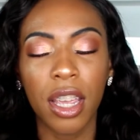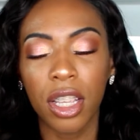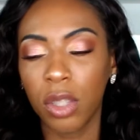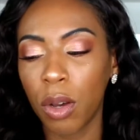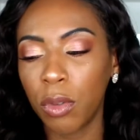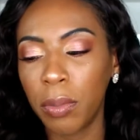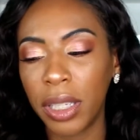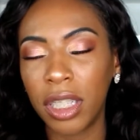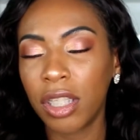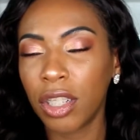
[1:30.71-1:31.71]
So I will be
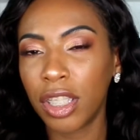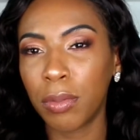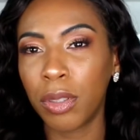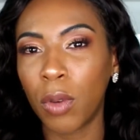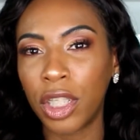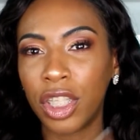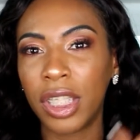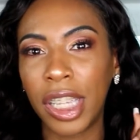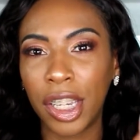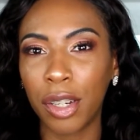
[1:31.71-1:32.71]
inserting some swatches
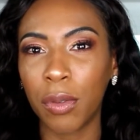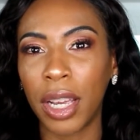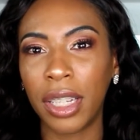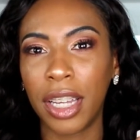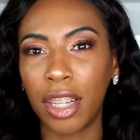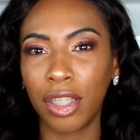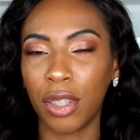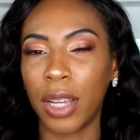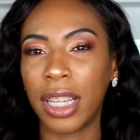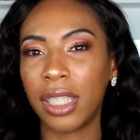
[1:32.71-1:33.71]
here right now so
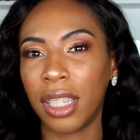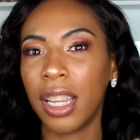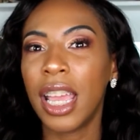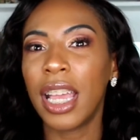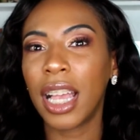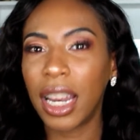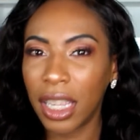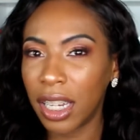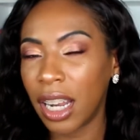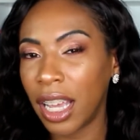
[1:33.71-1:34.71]
you guys can kind of
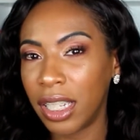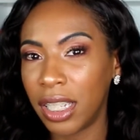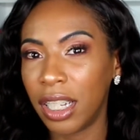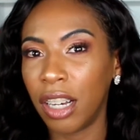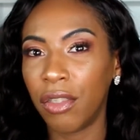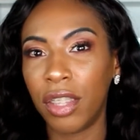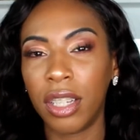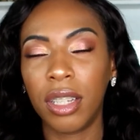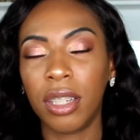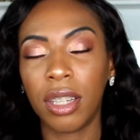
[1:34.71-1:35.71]
get an idea of
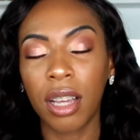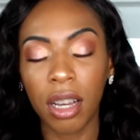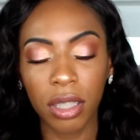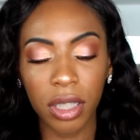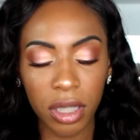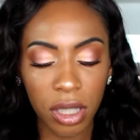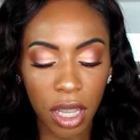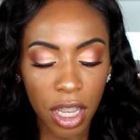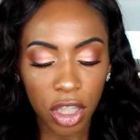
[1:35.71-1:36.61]
the colors.